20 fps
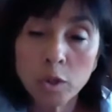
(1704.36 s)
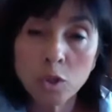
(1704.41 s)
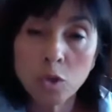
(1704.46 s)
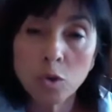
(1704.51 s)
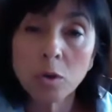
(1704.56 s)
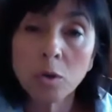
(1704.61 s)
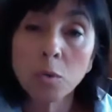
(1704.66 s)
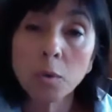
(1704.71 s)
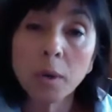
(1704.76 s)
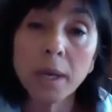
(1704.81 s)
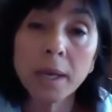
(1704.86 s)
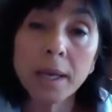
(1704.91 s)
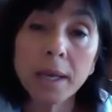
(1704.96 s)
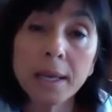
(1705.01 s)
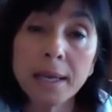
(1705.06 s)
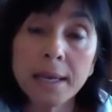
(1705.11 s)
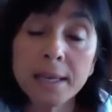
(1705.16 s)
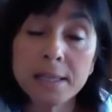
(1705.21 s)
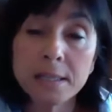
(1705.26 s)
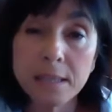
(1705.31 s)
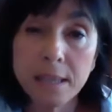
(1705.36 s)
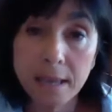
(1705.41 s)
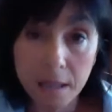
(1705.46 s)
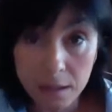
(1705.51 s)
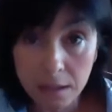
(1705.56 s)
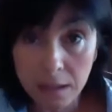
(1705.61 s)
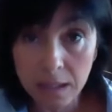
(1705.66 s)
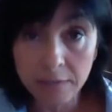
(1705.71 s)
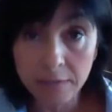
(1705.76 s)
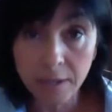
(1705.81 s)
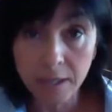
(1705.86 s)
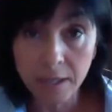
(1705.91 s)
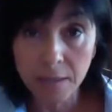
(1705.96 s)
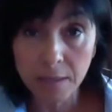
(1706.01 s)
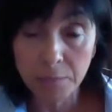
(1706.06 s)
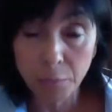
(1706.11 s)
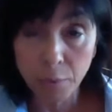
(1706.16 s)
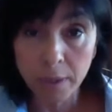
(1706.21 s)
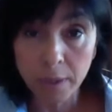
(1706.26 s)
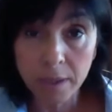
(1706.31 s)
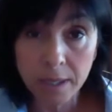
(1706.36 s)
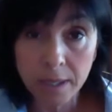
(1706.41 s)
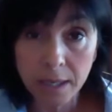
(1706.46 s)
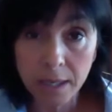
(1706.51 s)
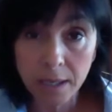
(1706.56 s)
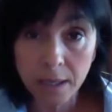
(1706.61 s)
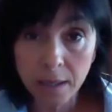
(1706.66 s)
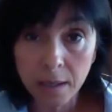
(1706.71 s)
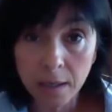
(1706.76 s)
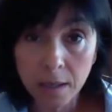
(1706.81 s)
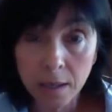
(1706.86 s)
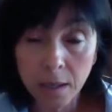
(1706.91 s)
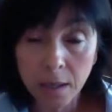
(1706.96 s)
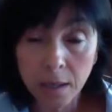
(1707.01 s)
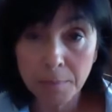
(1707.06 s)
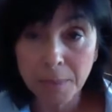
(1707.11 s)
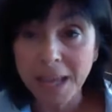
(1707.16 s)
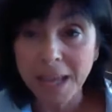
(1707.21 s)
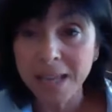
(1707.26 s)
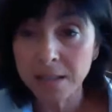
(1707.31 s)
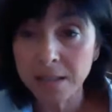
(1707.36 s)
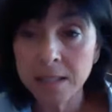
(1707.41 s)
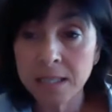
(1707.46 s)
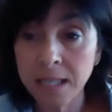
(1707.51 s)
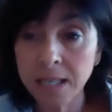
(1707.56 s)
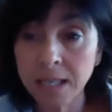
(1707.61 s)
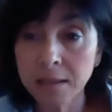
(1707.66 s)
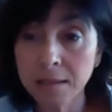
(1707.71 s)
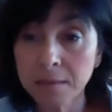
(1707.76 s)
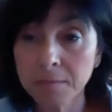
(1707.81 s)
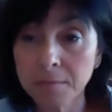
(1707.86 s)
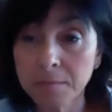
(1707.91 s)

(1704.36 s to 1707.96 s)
you agree it's like a living, breathing entity?